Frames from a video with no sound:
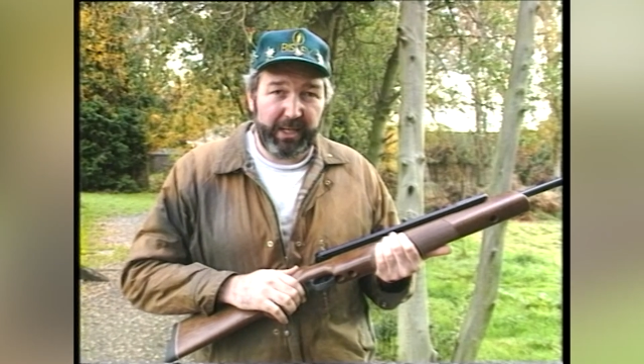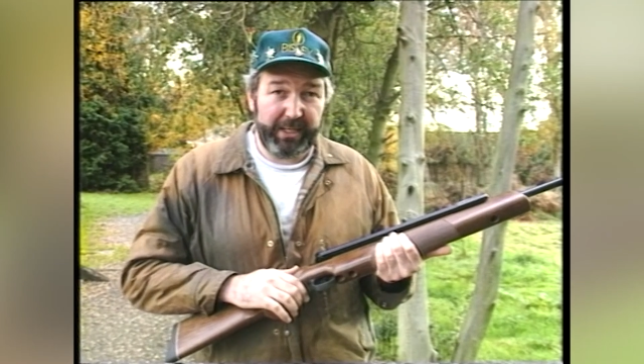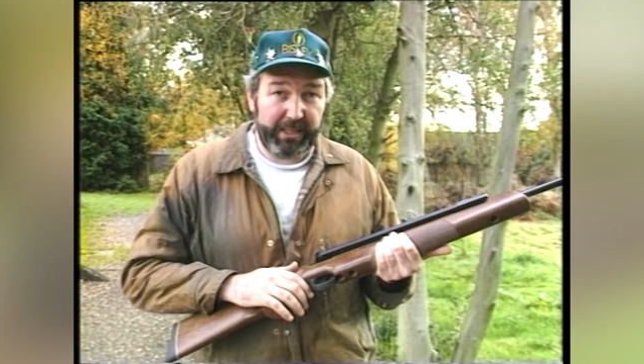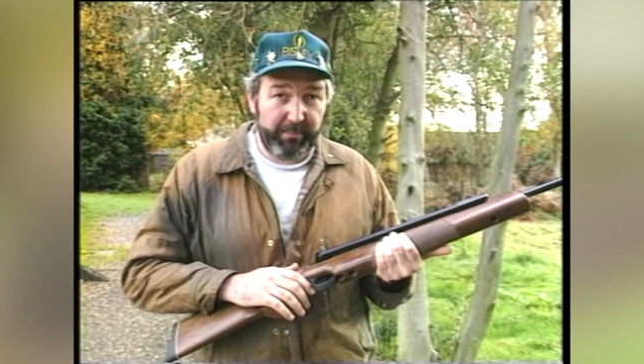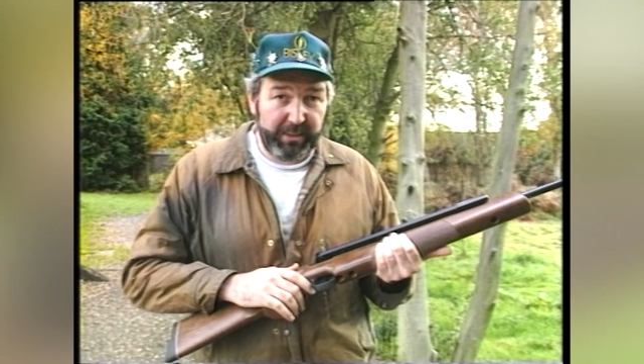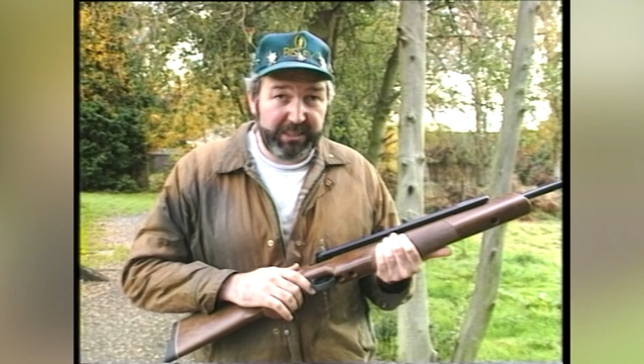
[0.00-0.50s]
and
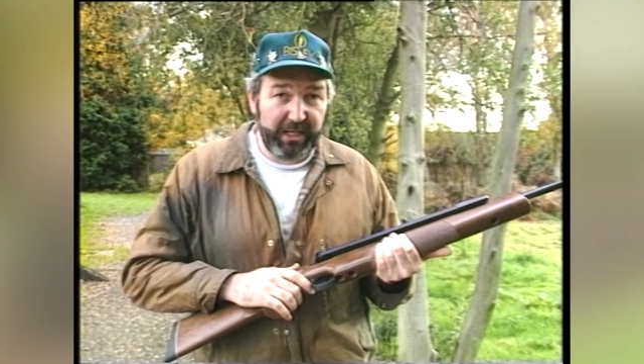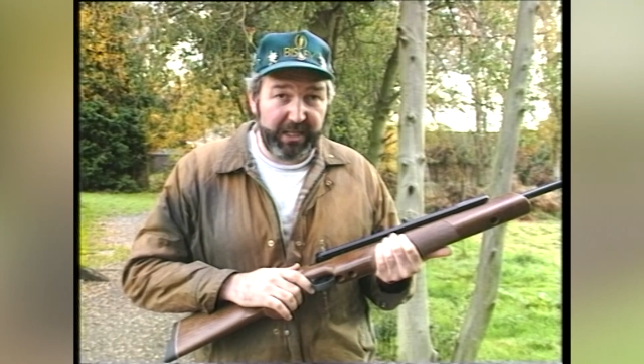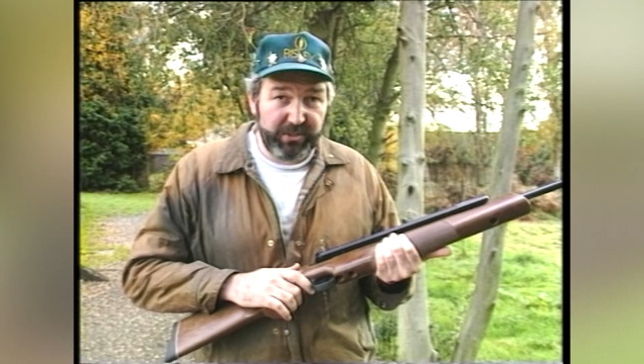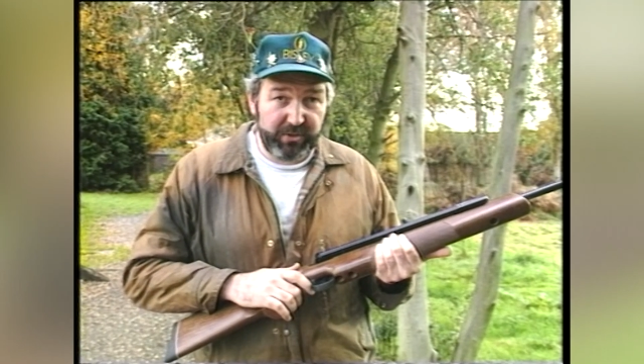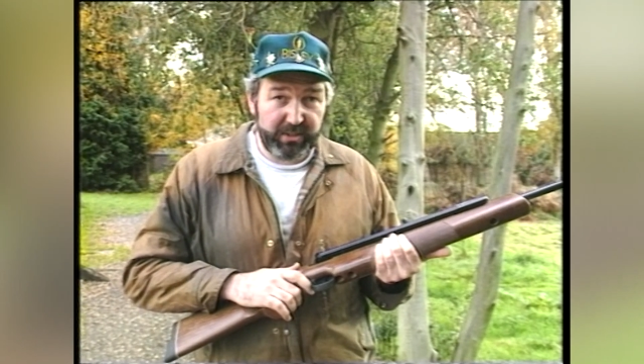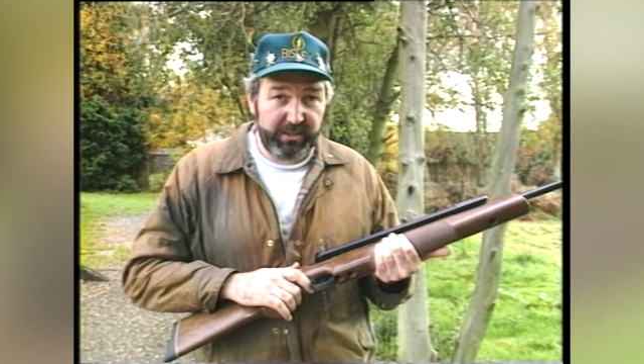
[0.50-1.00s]
it can be
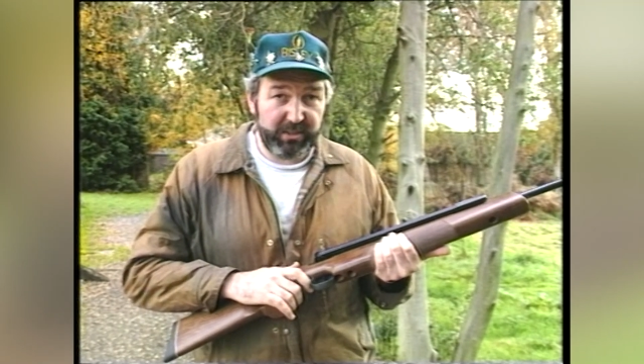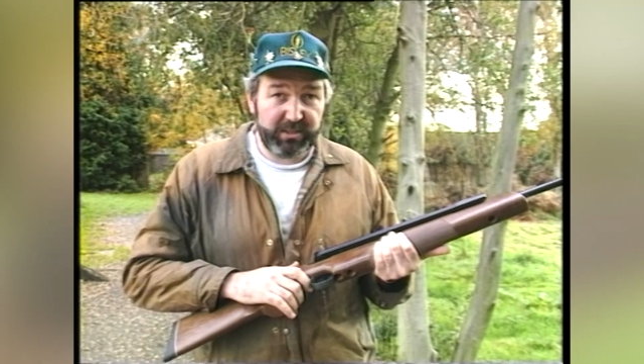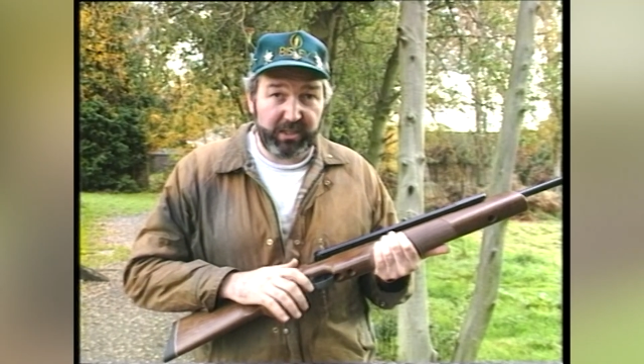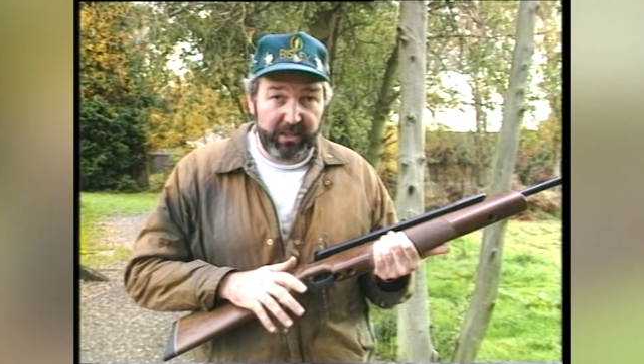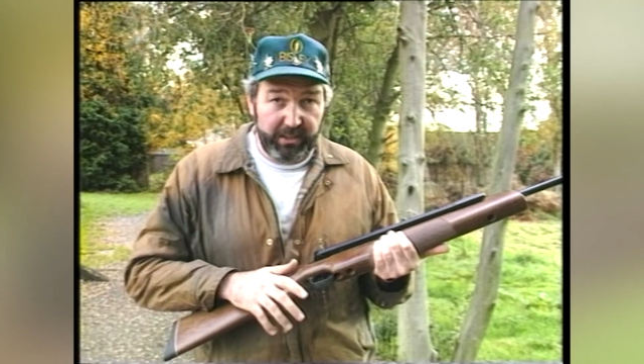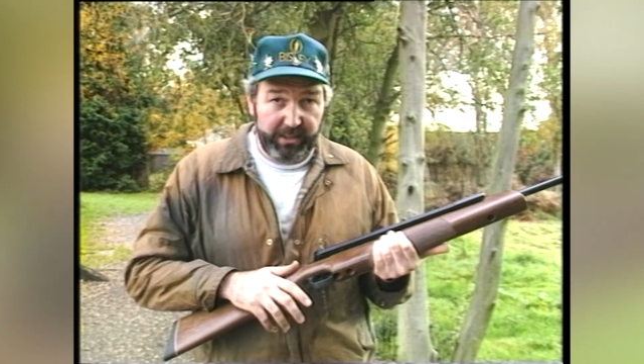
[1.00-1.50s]
dangerous and it's
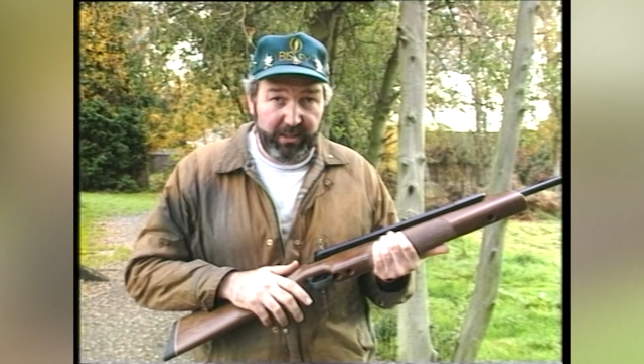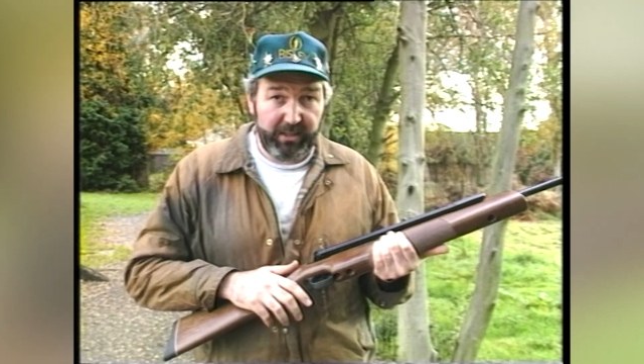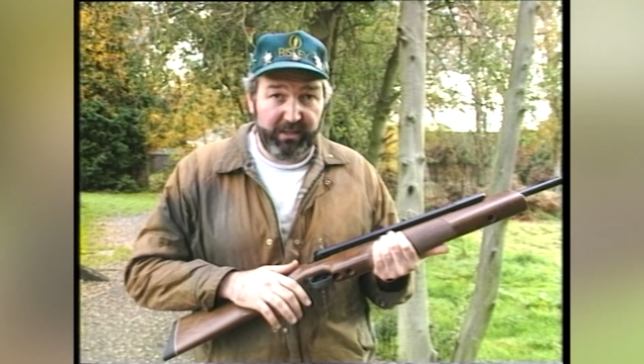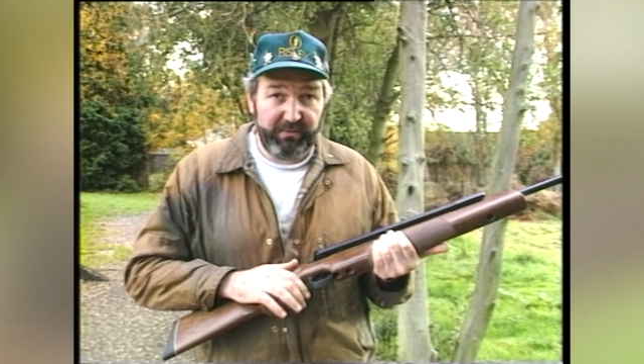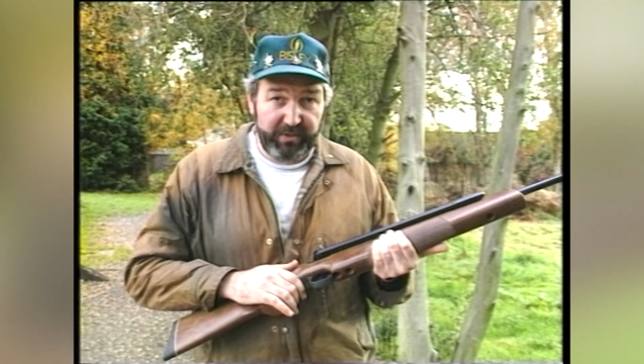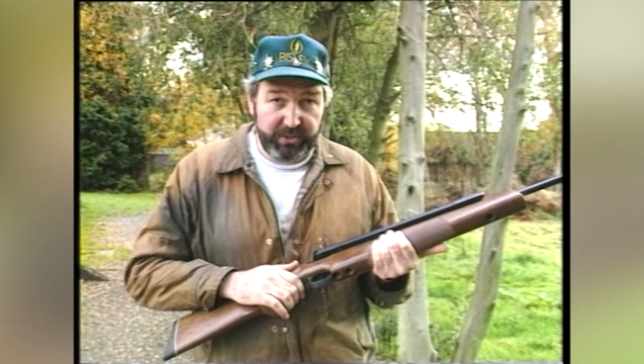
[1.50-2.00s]
certainly
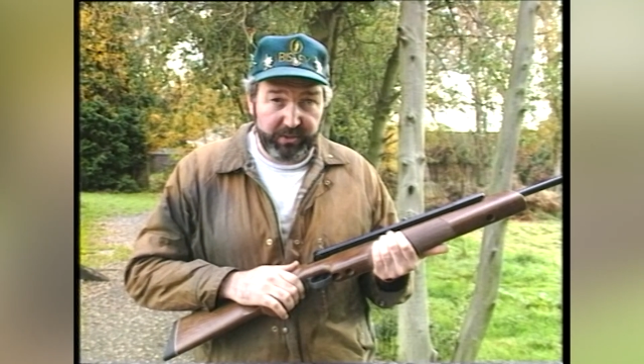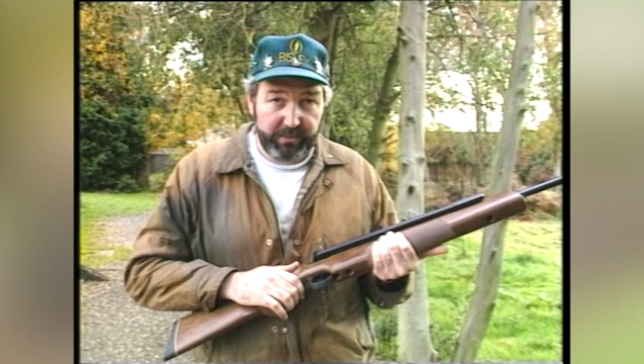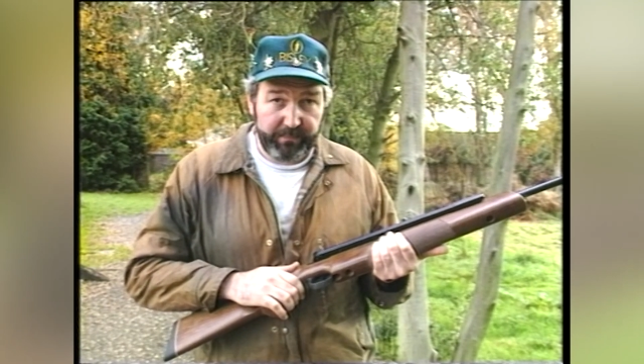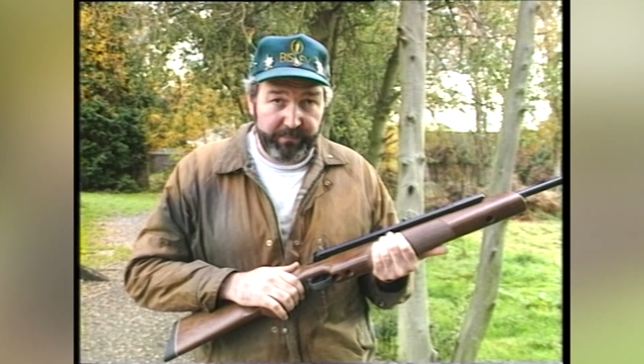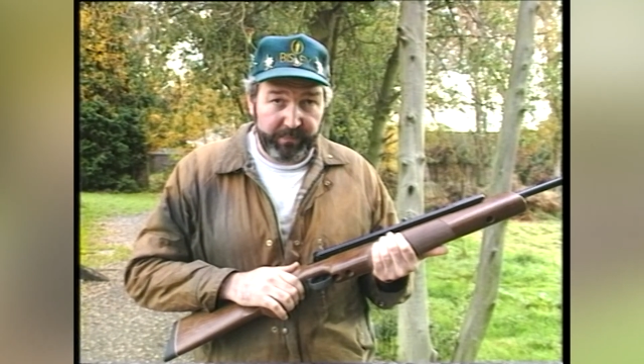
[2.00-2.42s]
inefficient.